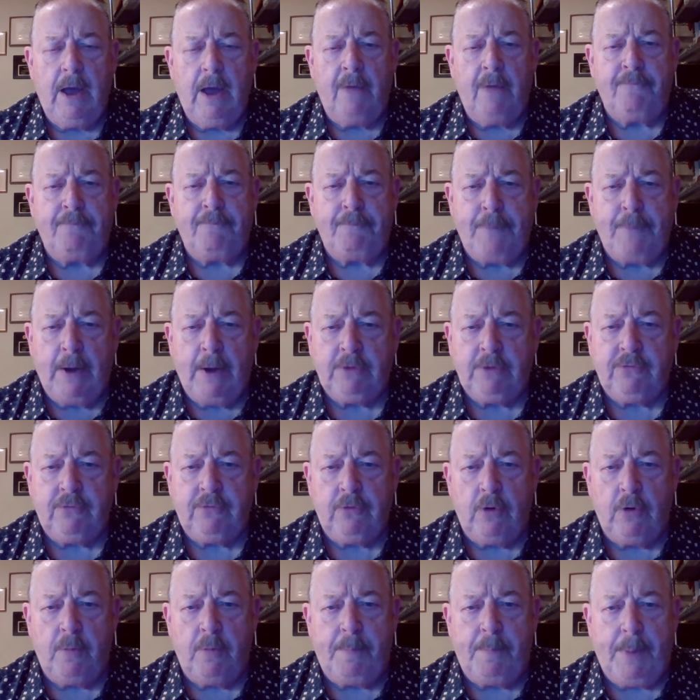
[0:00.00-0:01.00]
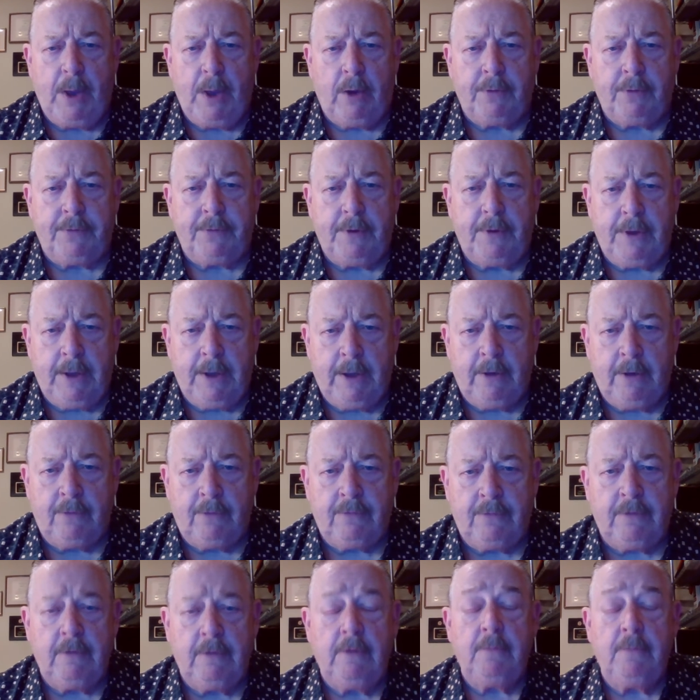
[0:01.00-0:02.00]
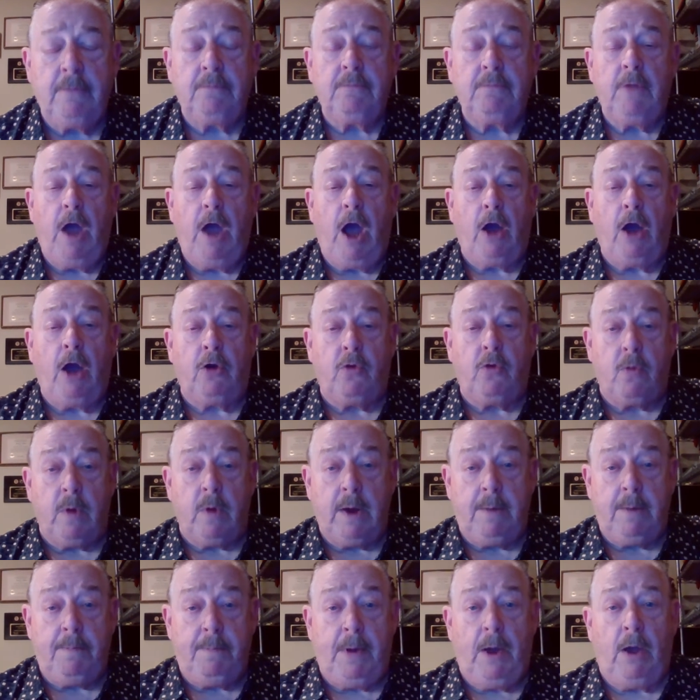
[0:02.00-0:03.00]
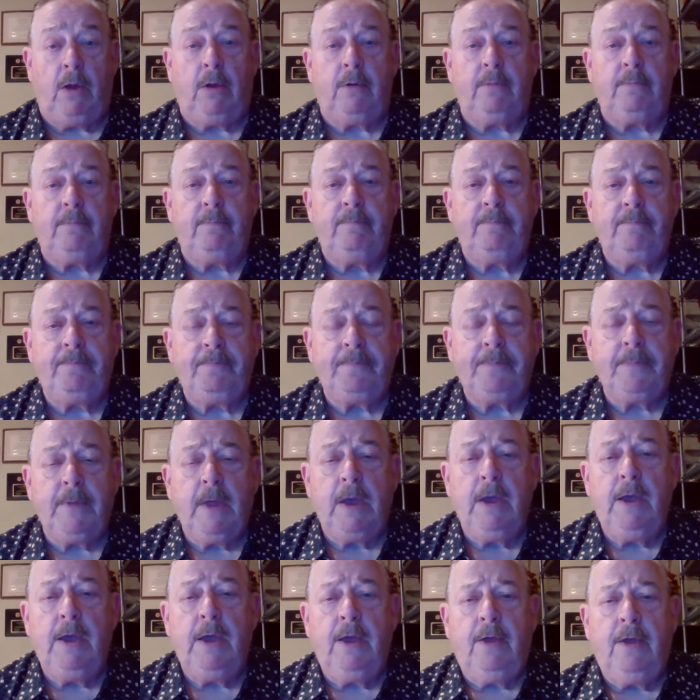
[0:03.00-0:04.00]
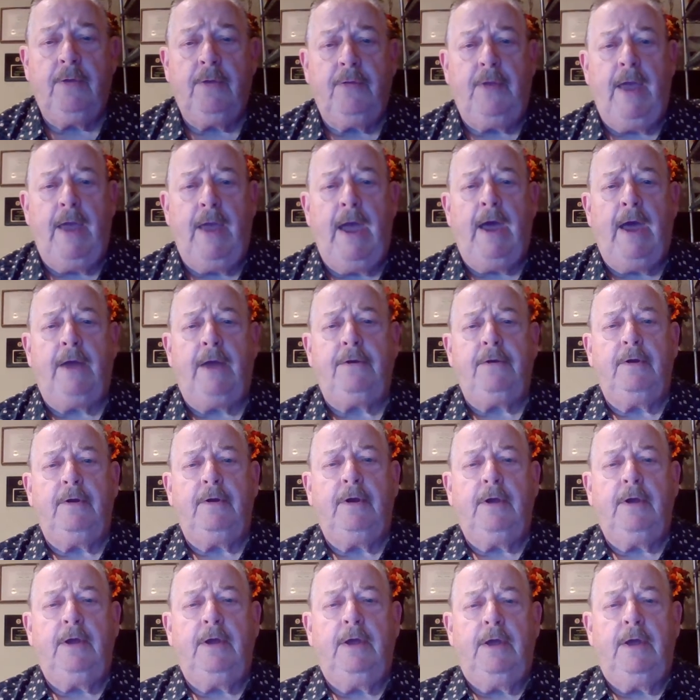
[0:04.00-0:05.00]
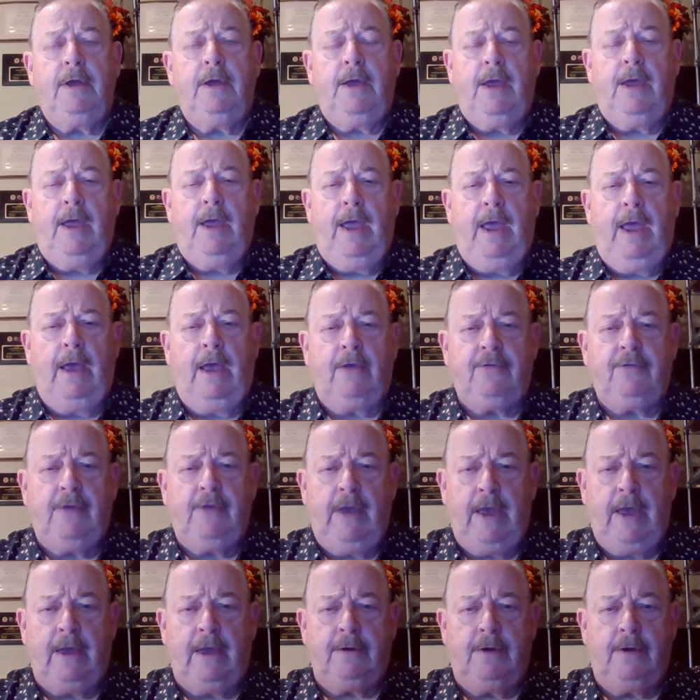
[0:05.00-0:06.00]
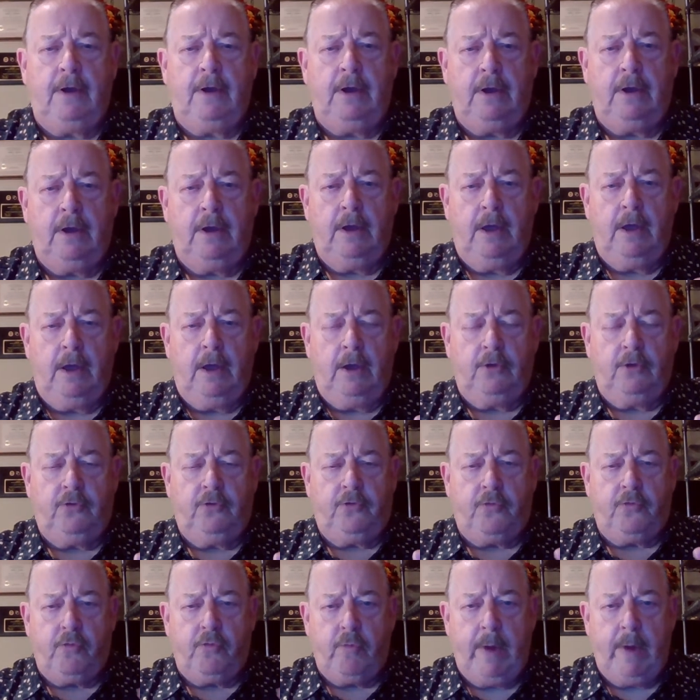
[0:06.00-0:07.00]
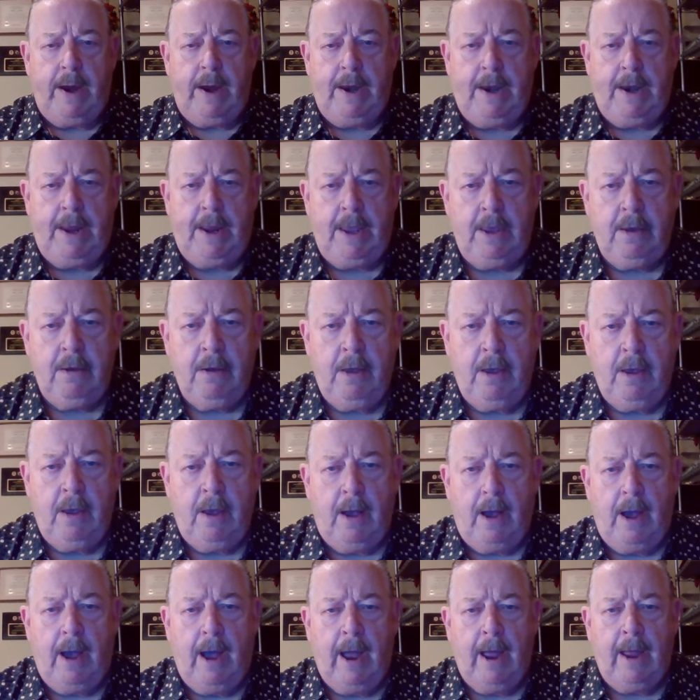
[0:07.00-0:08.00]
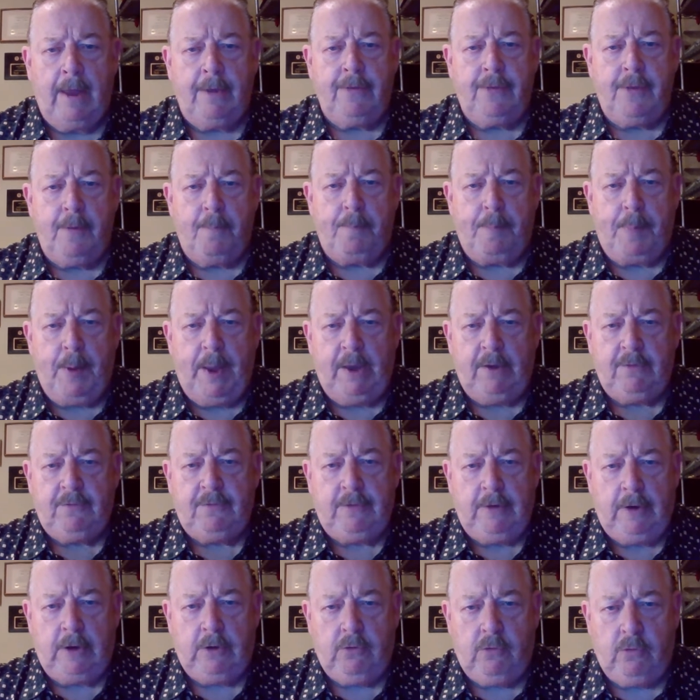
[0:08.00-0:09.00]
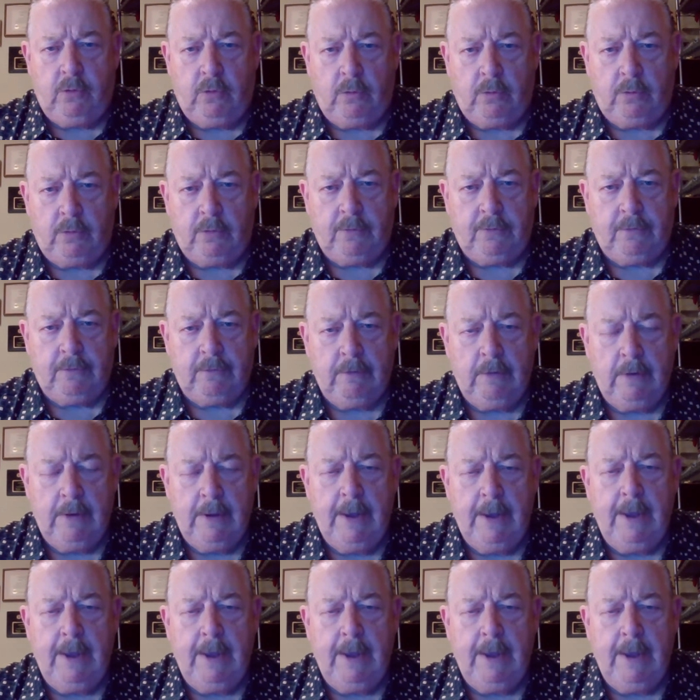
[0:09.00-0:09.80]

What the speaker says: A functional belt is a green belt that has had training on the basic tools